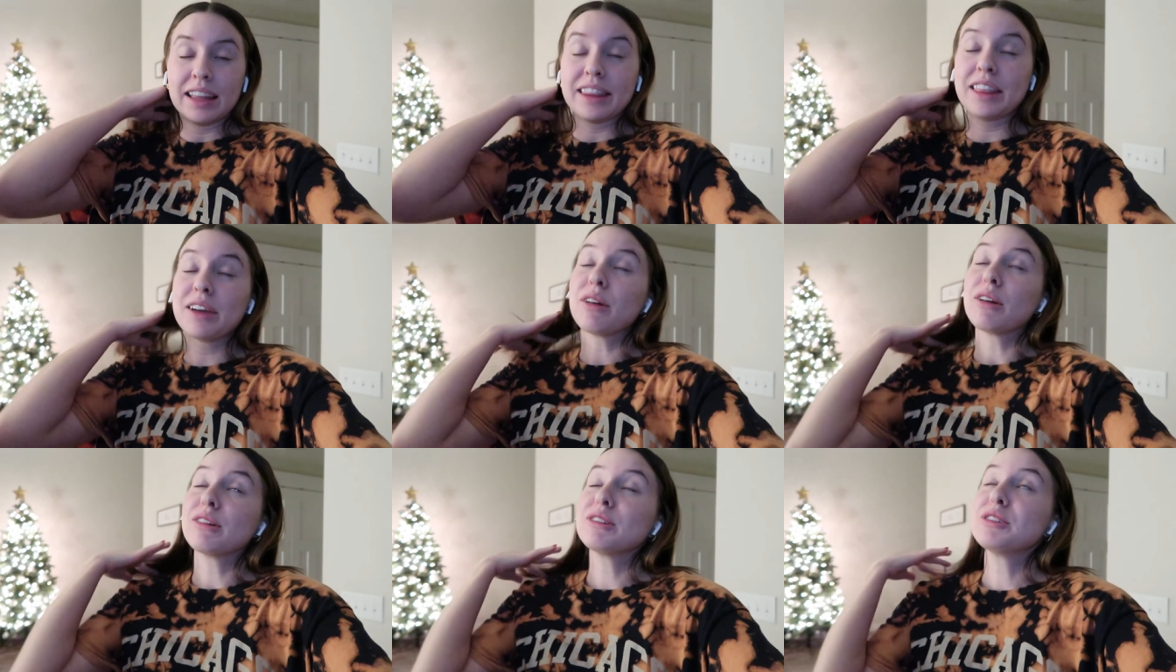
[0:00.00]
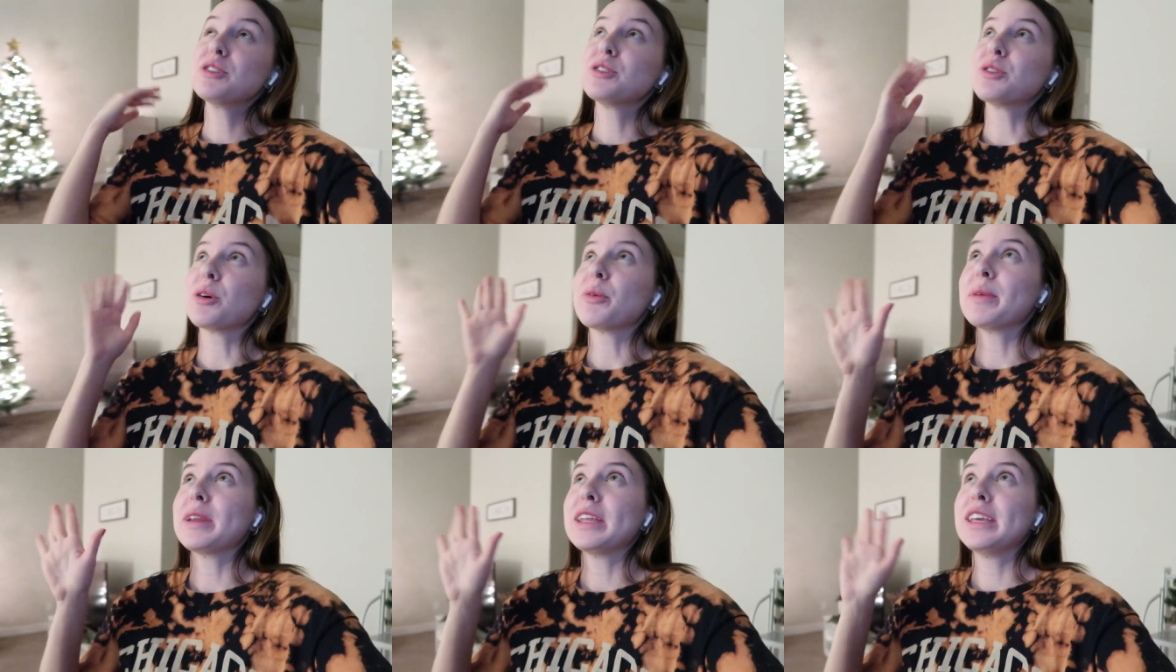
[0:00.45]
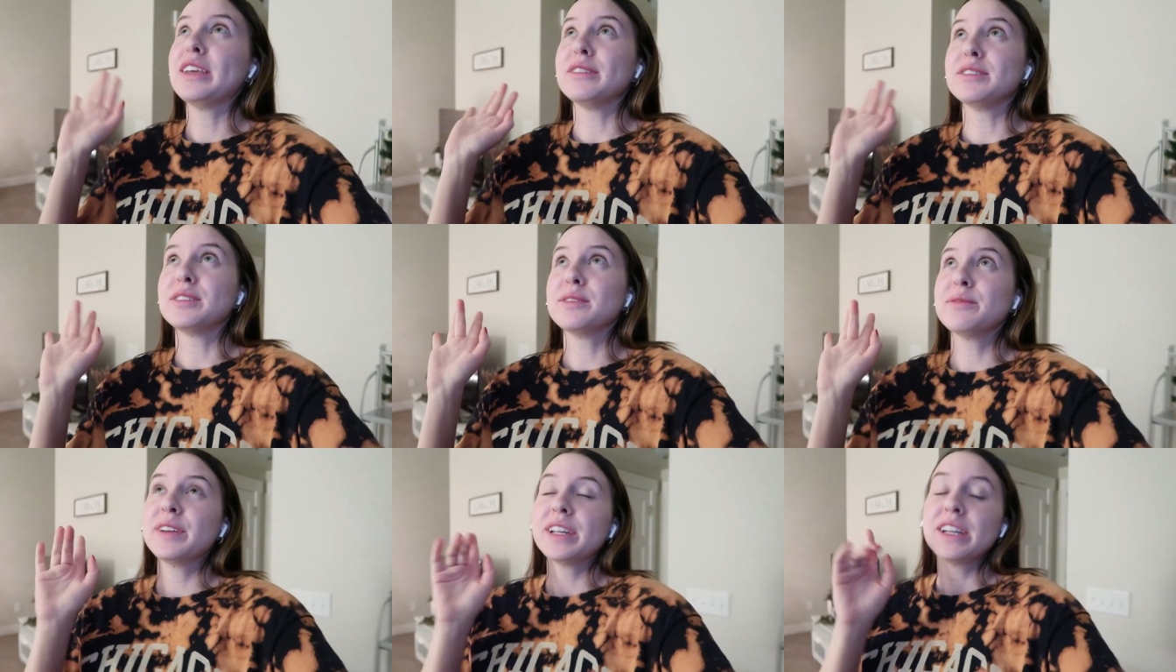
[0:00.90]
there are so many
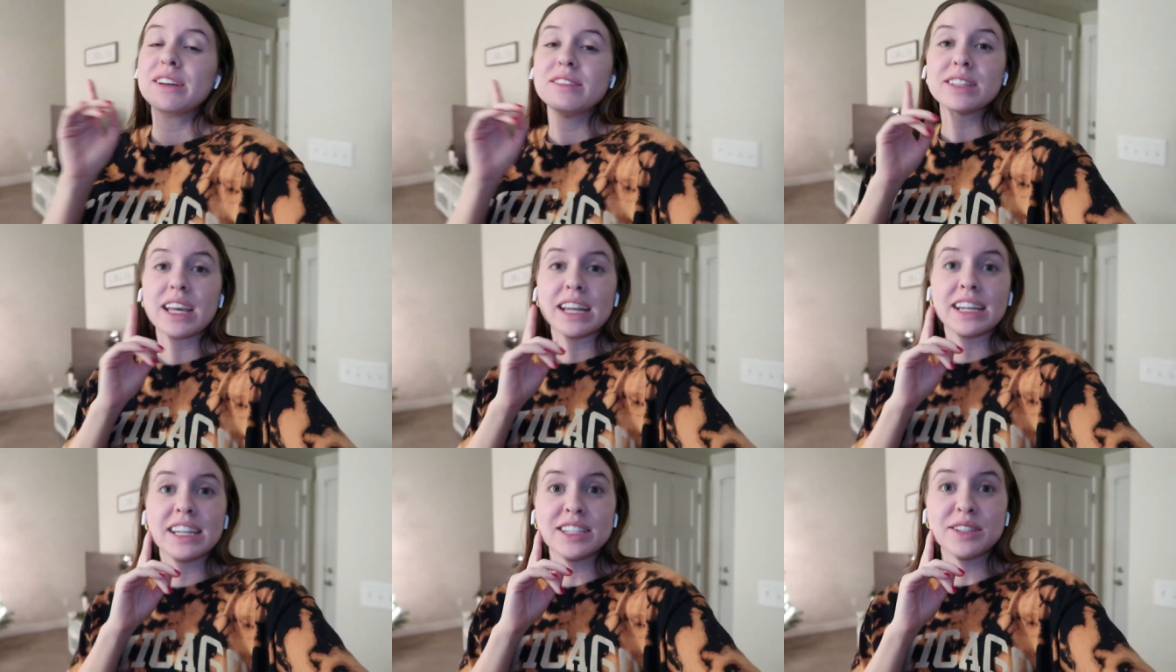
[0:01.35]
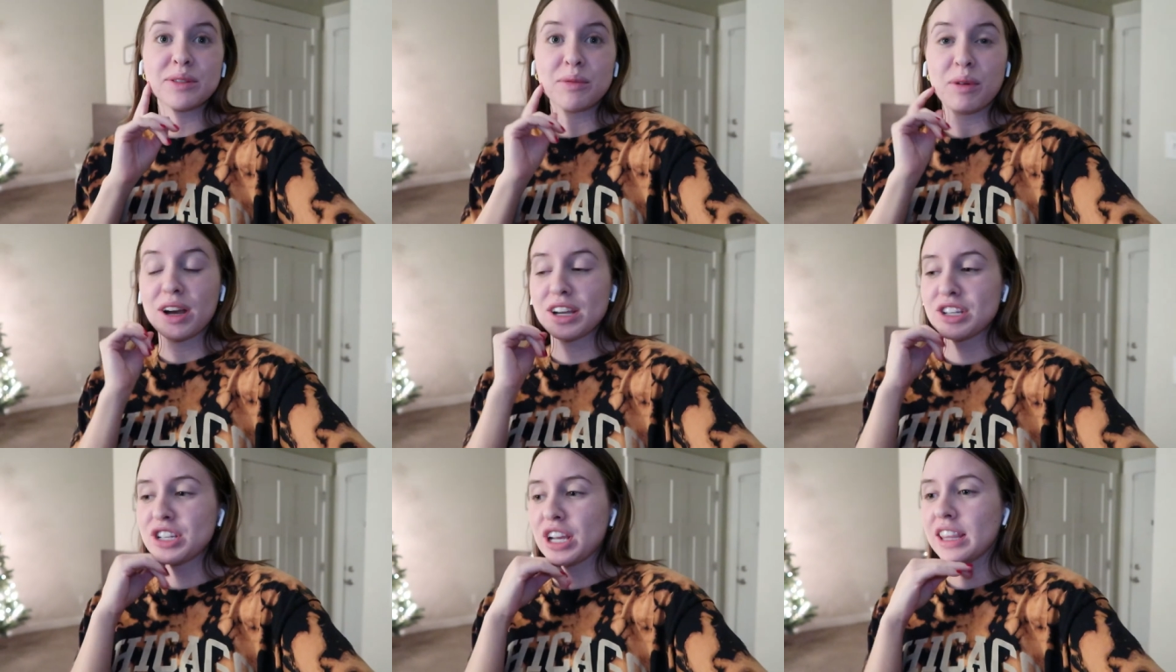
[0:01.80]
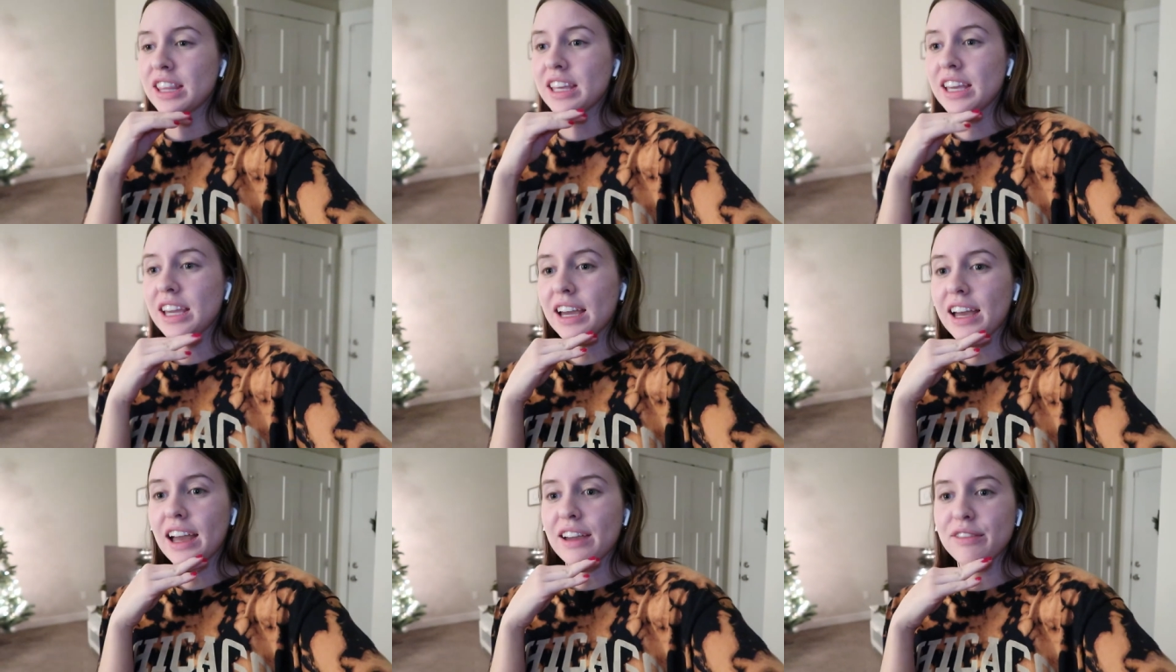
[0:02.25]
YouTube videos I need to watch. I
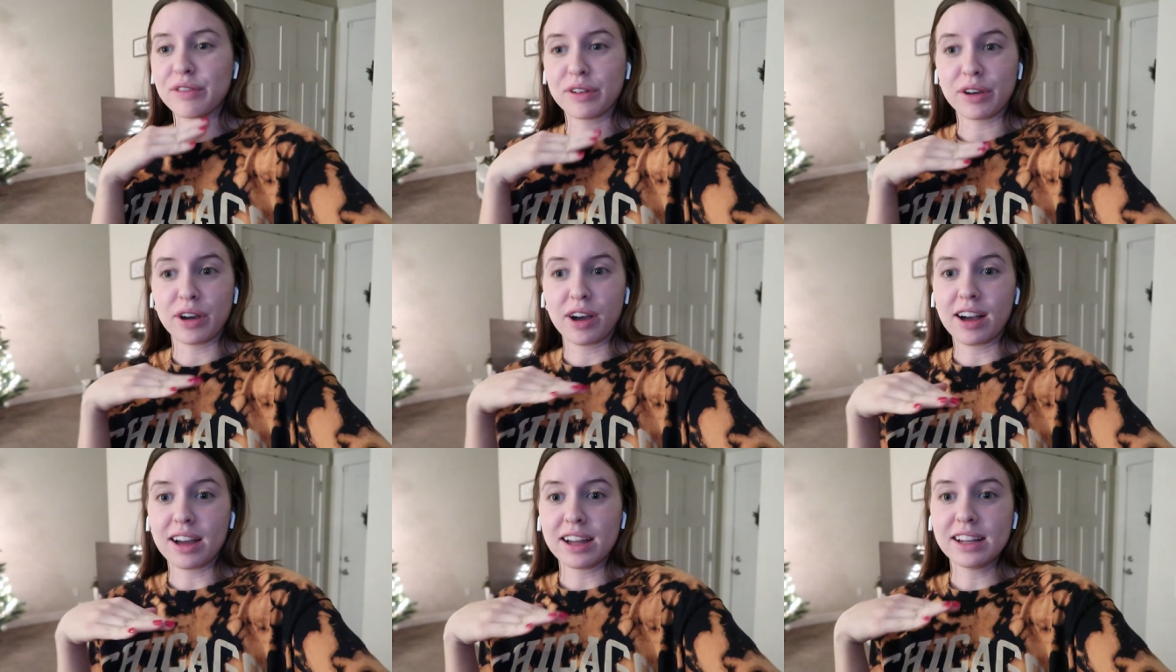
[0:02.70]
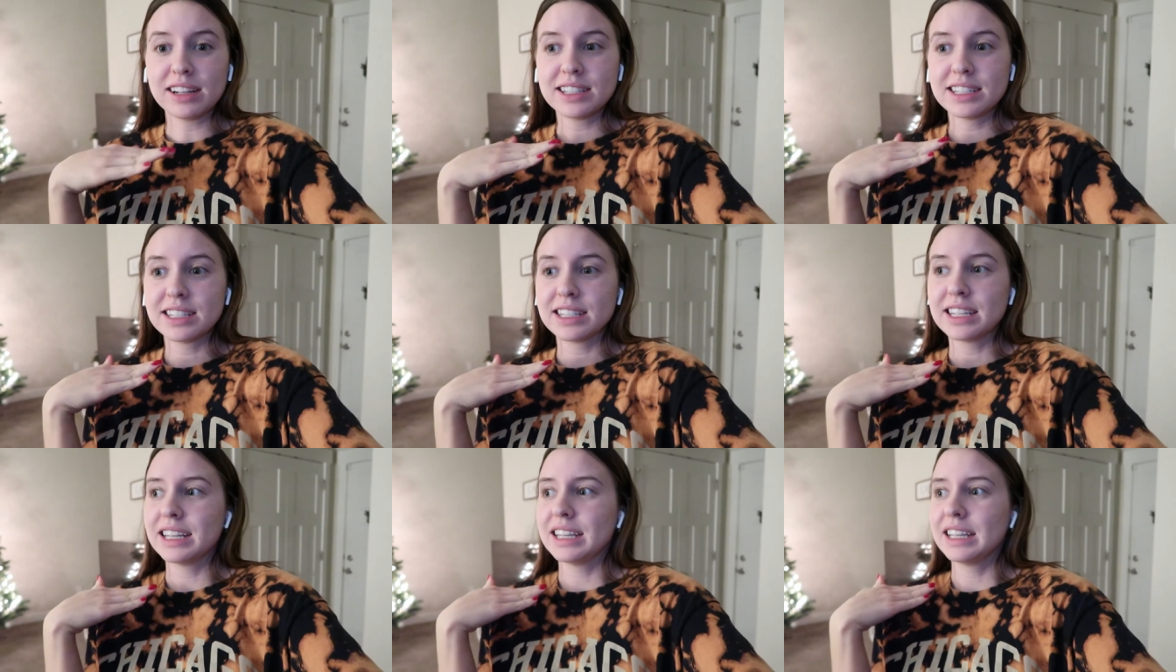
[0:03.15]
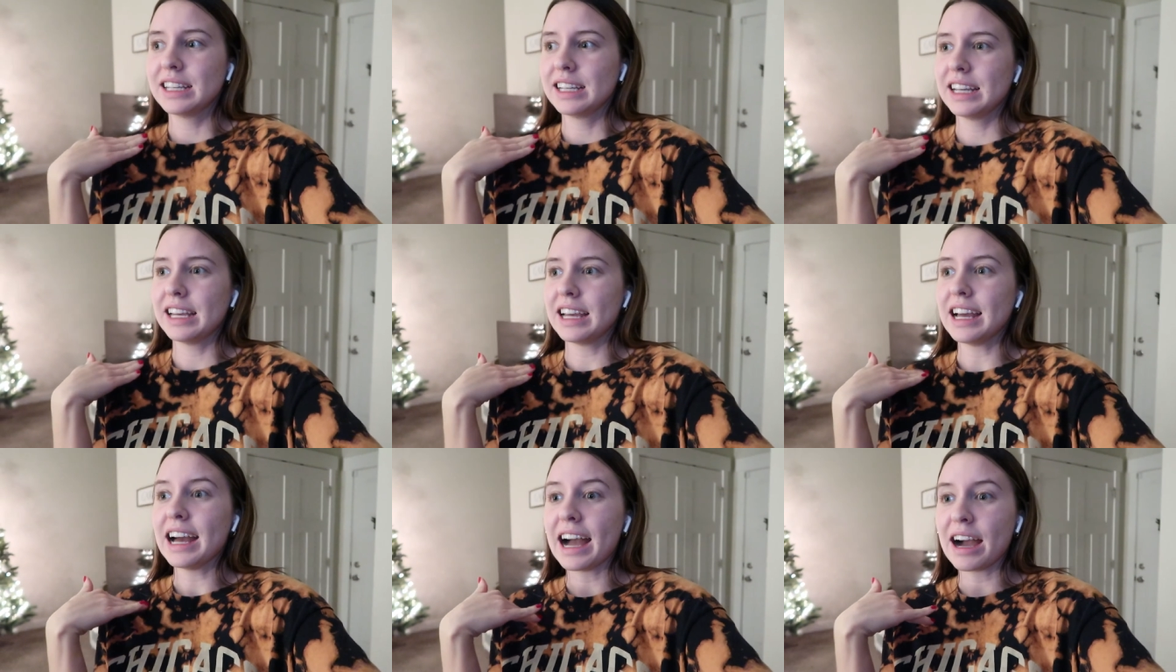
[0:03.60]
think I forgot
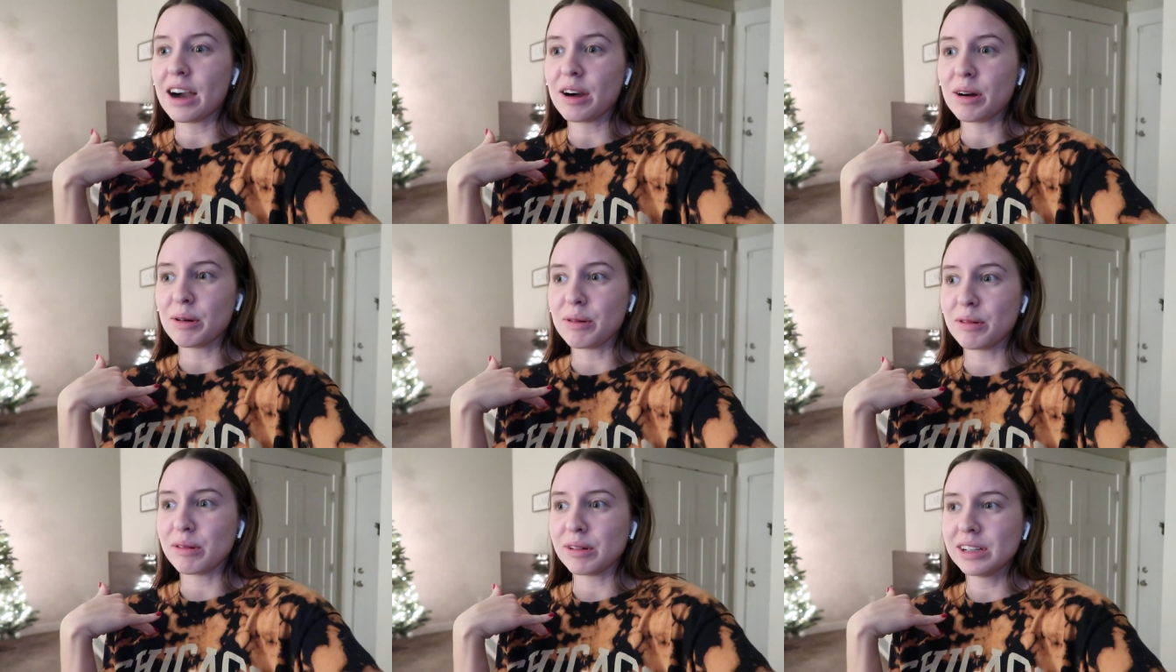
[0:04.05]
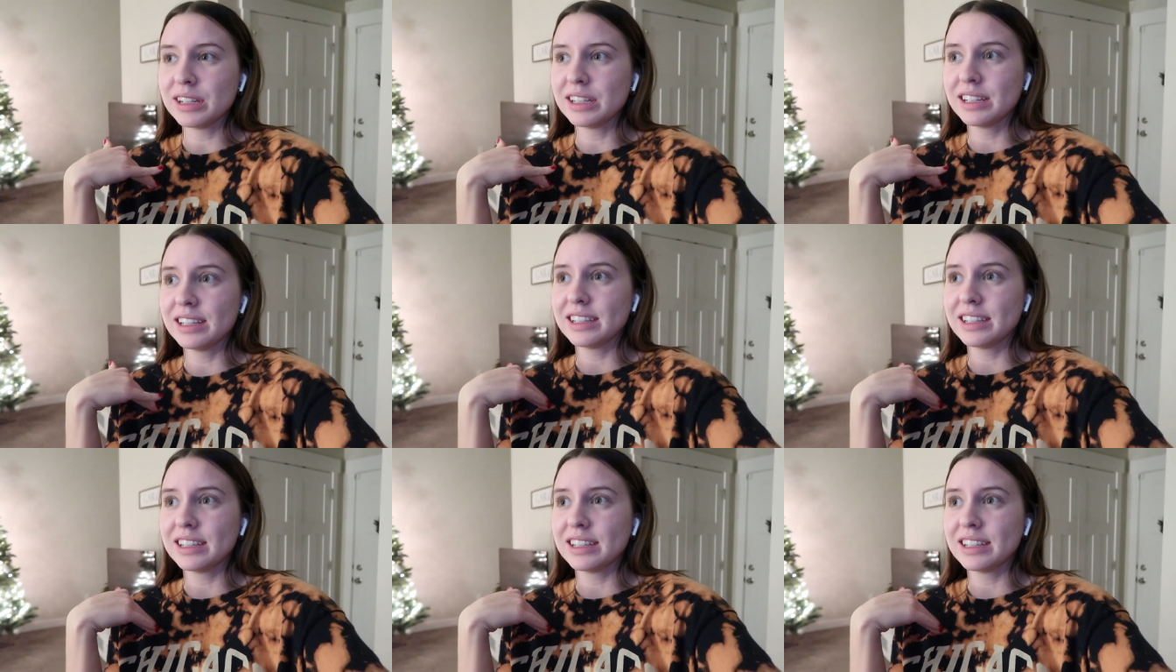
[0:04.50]
how,